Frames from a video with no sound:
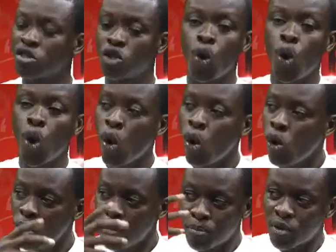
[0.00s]
the
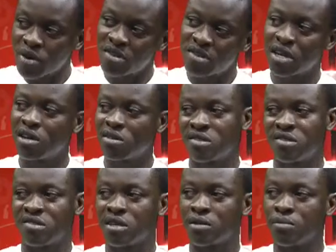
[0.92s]
whole political
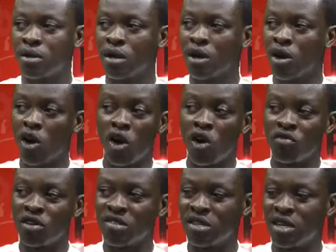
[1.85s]
system of
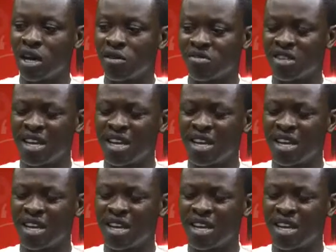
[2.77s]
the DRC.